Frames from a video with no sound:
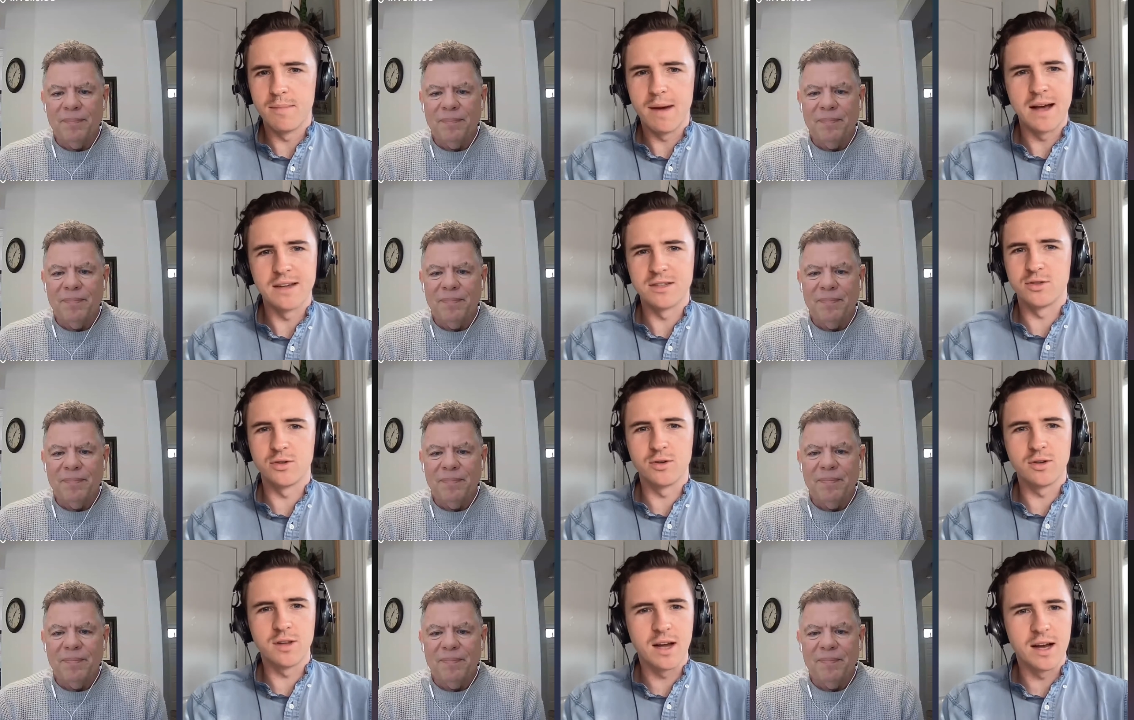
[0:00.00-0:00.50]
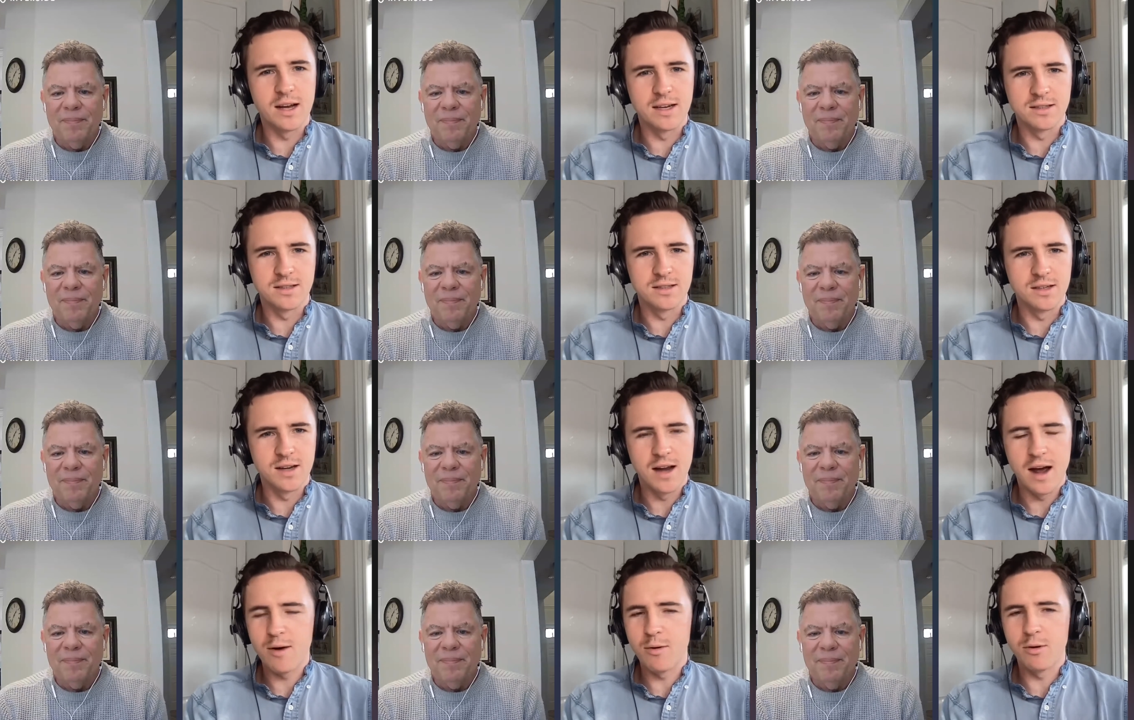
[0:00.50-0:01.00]
Speaker 1: masterclass,
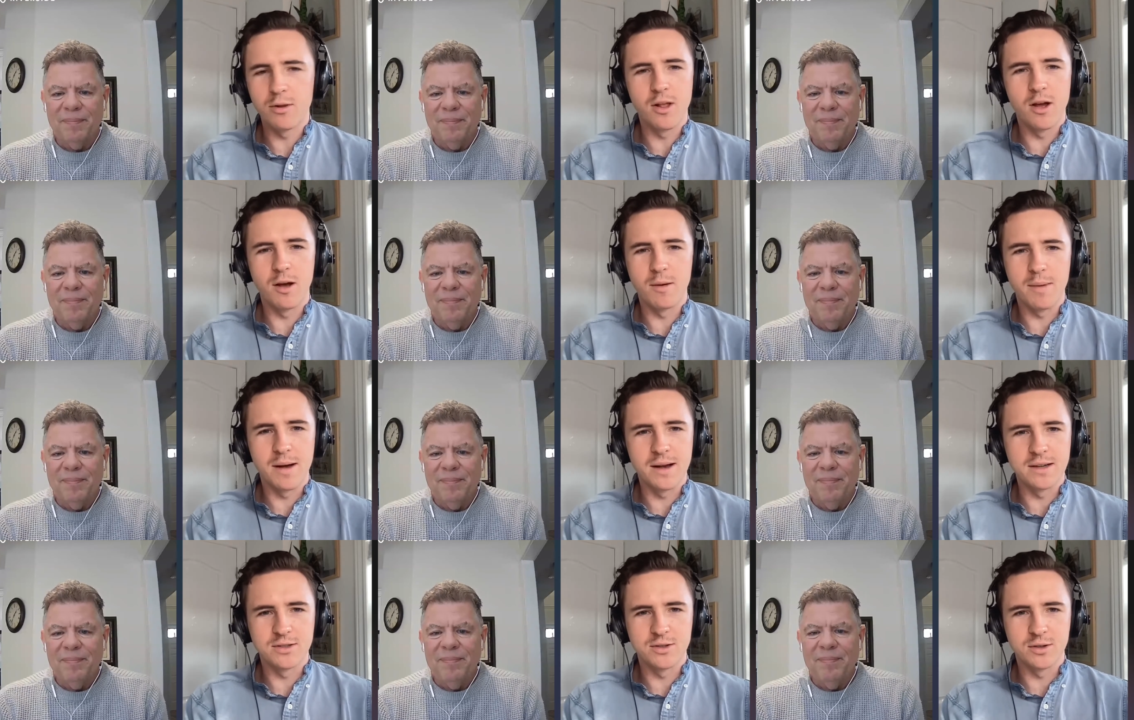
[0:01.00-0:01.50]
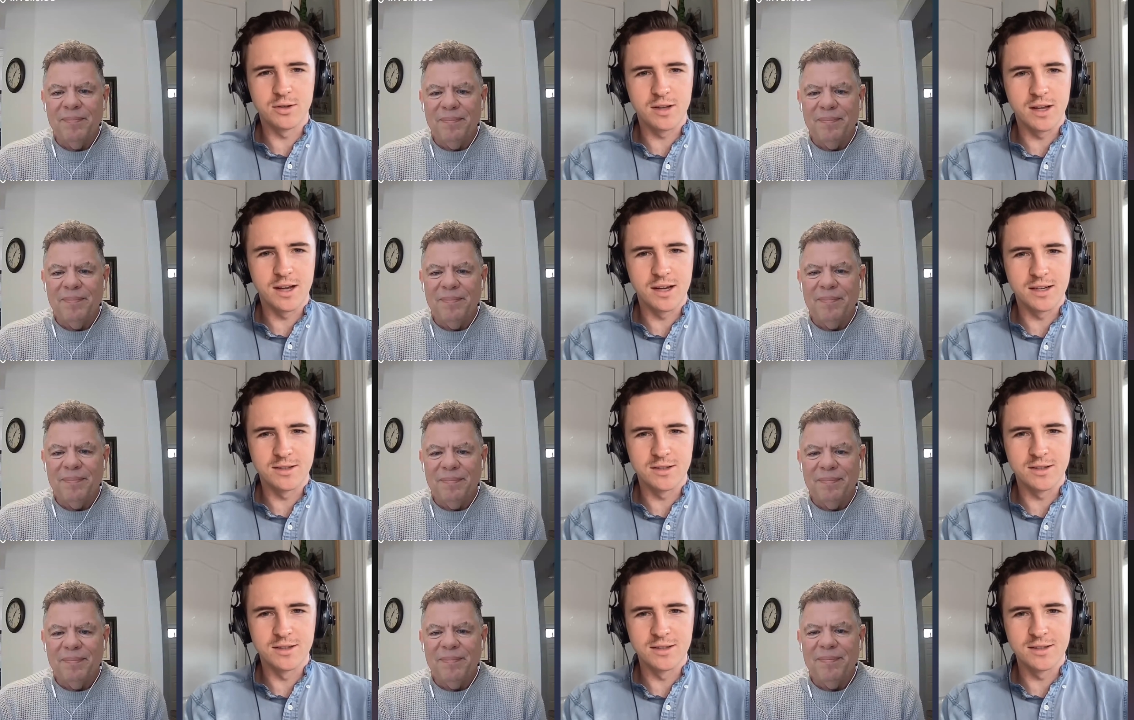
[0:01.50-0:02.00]
an hour long
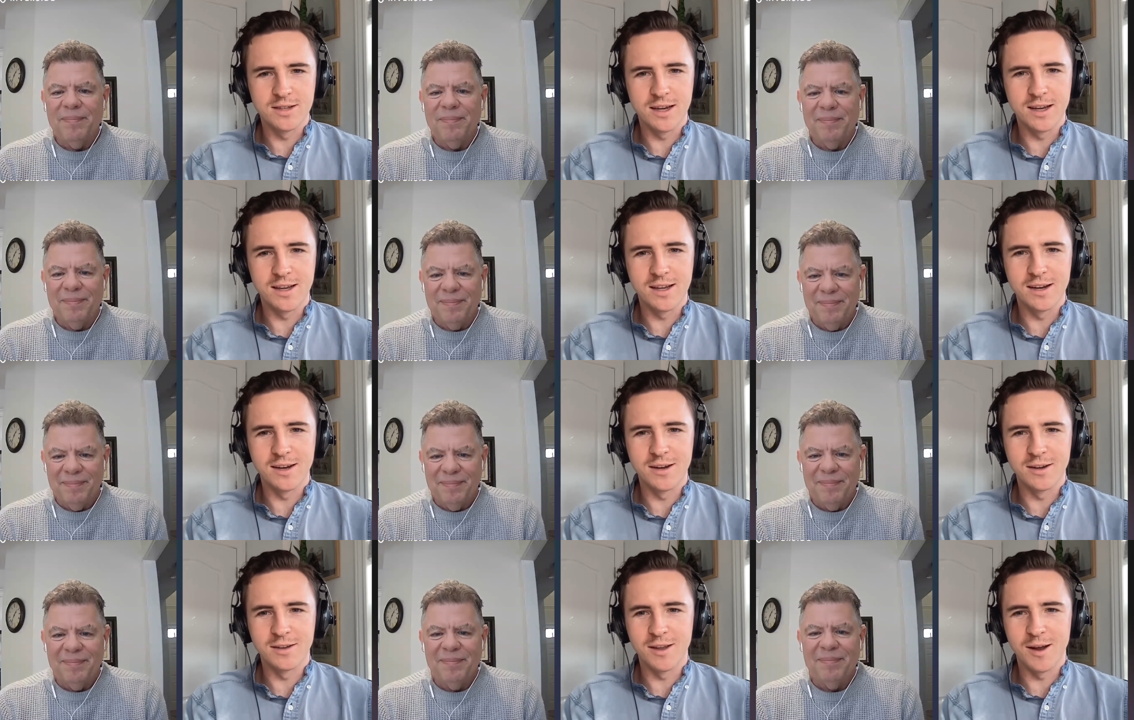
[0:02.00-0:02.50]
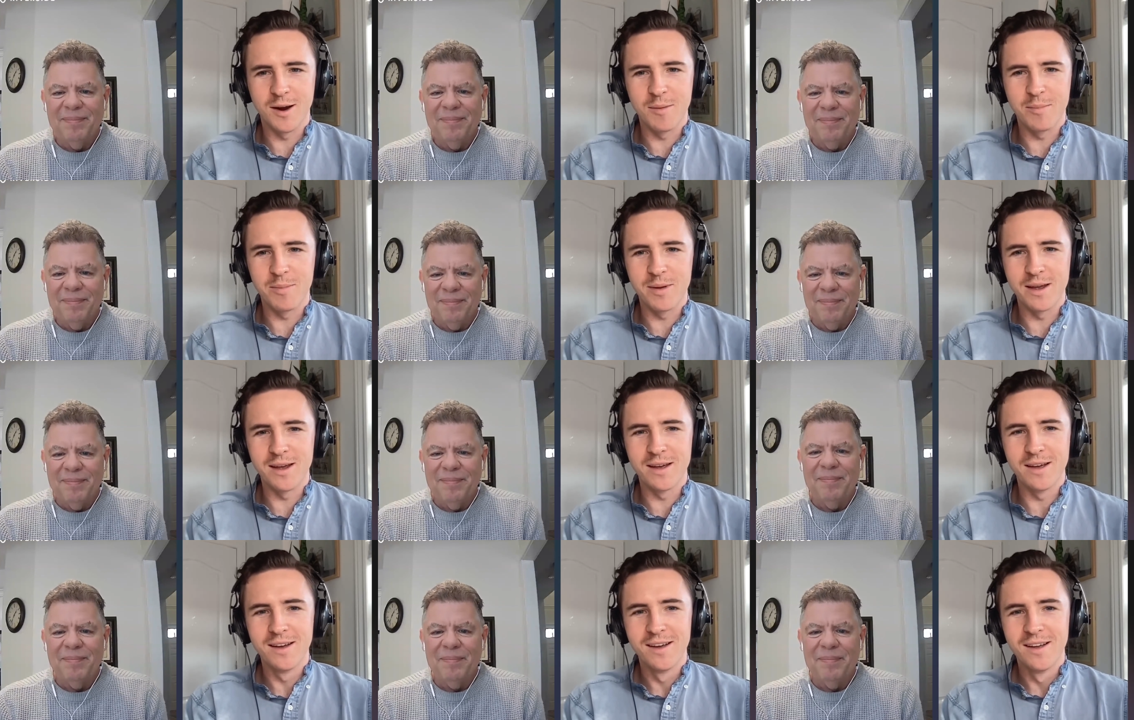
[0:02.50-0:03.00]
masterclass on psychedelic
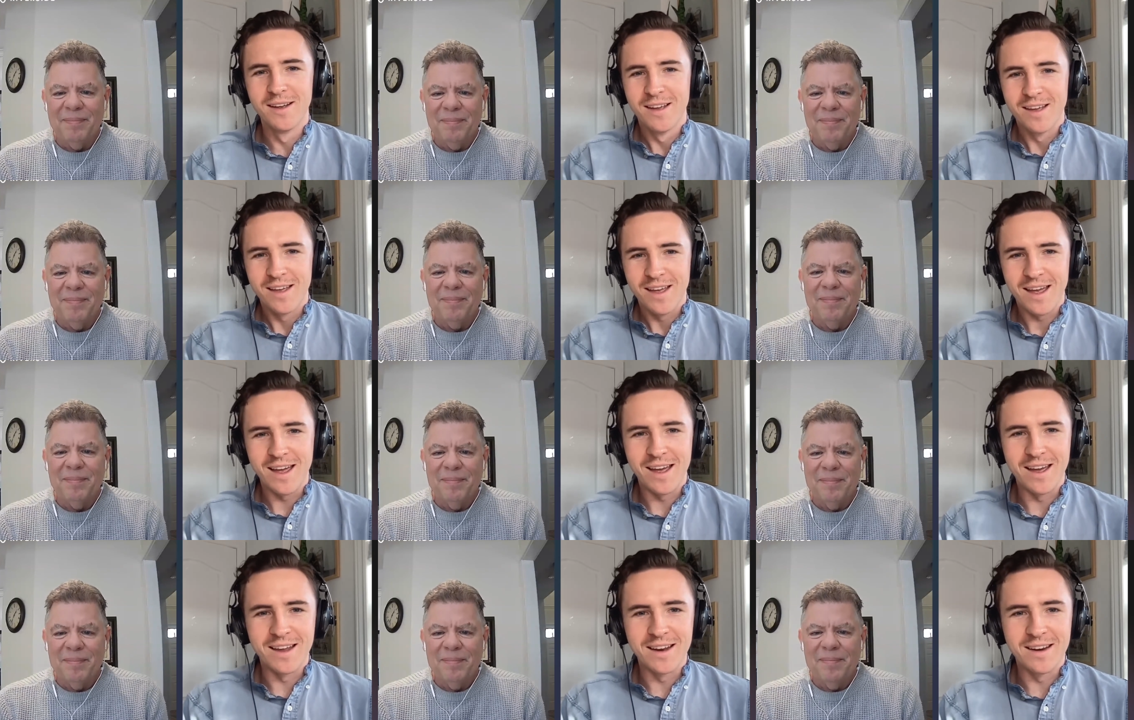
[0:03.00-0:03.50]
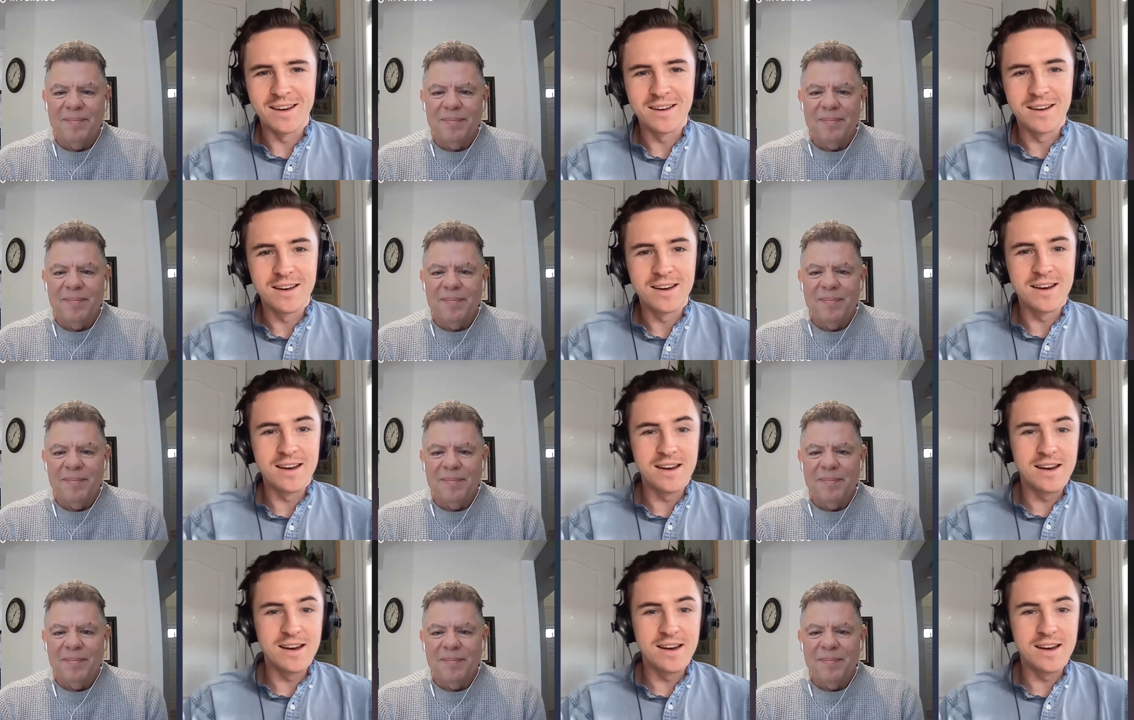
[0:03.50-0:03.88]
therapy, and